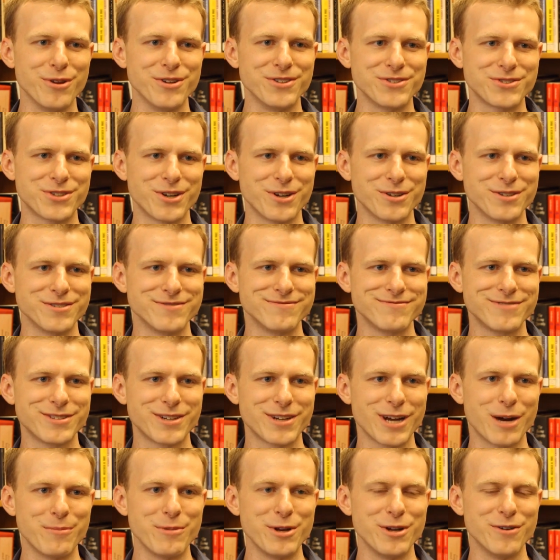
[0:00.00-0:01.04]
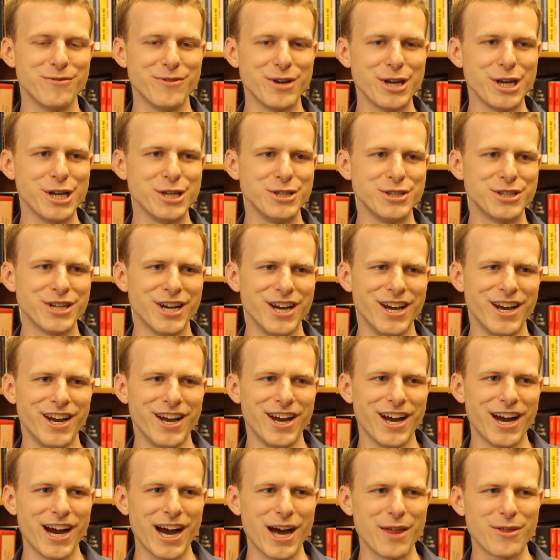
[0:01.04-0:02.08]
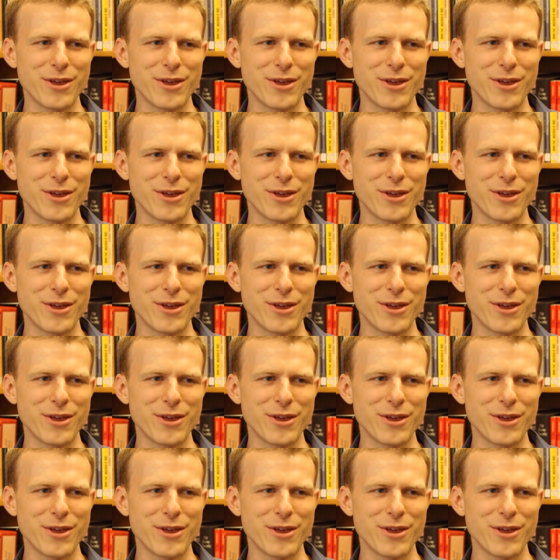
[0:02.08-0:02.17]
that started coming of age, I